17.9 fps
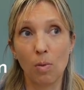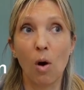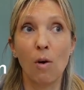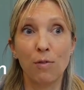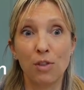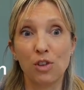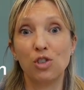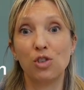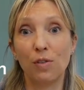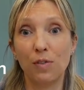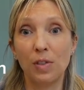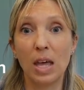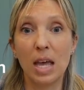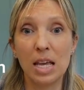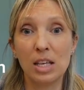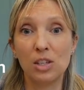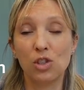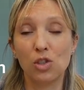of the stuff
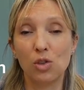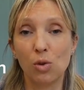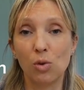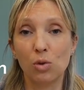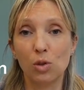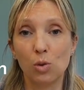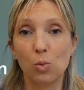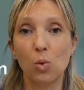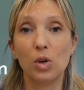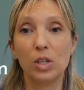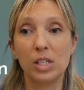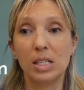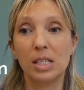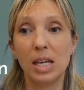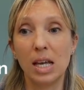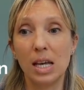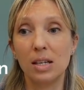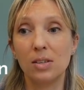that is yours, what
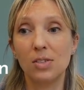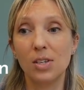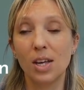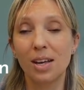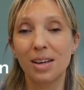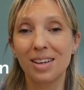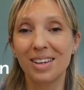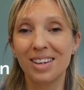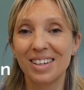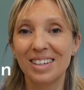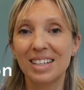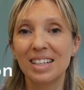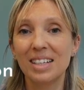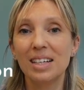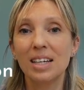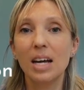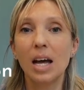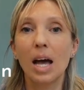it is,
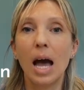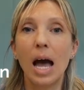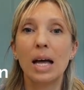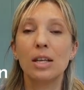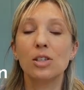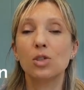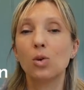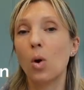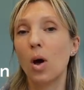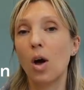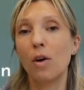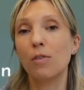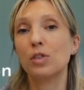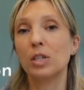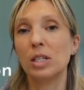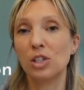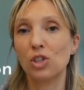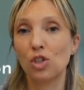and quite
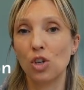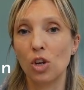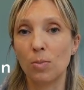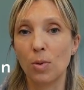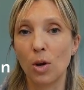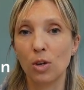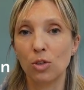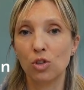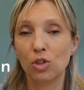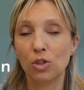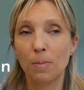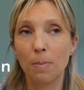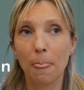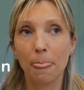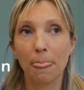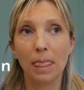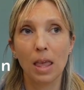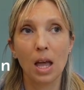often it's too much.
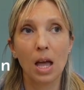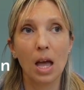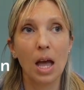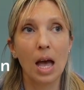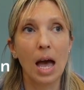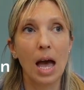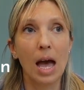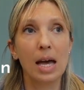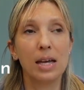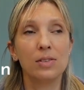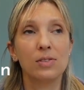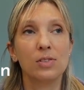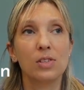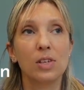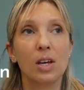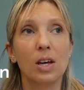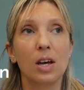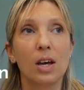
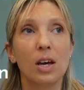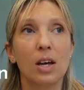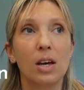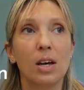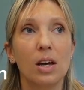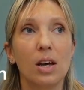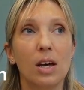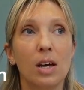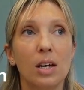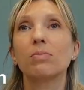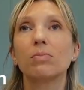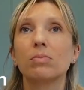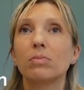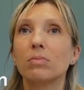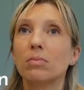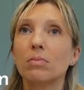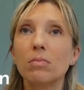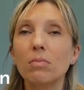And
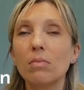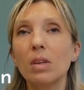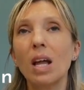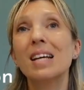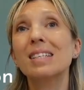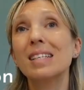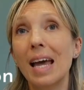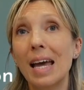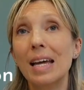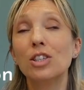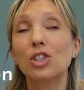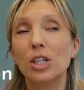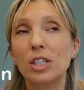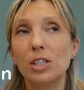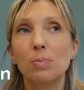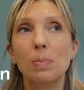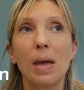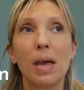as a
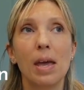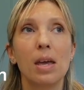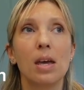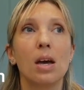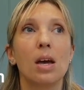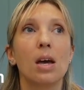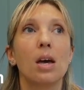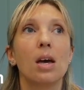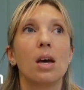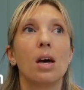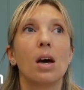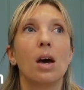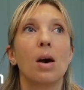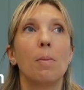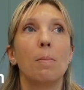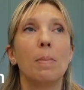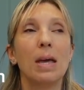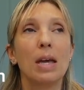HSP,
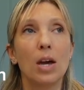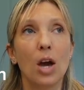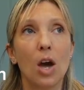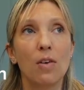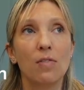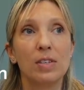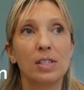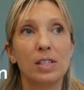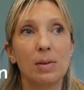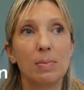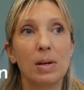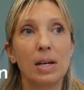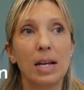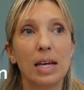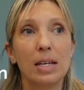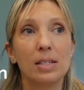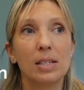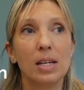being
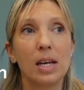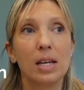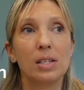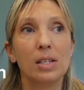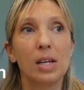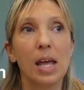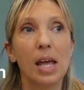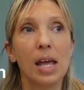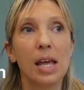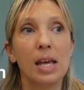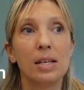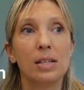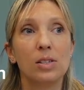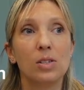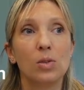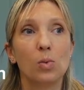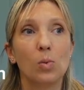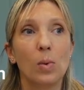overstimulated
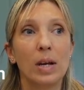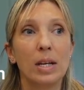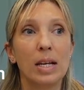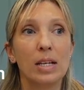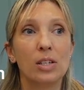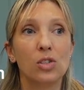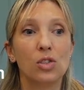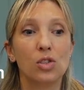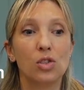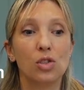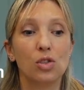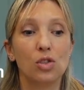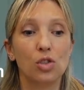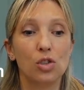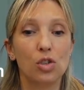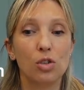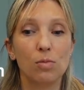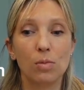is when it's
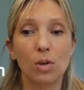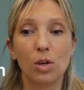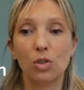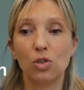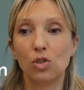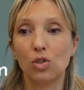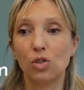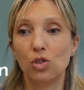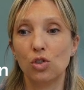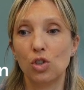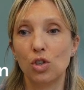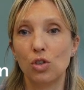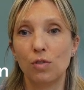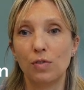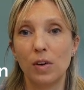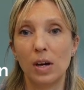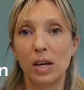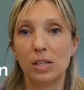too much,
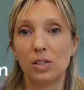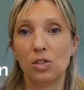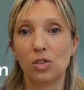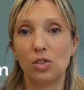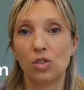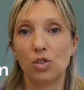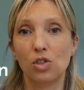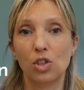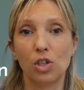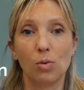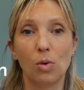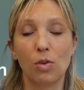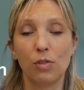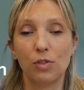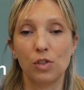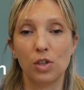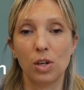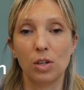too fast, too
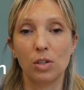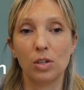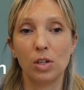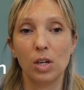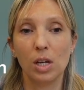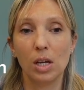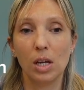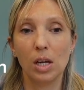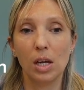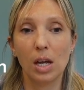often.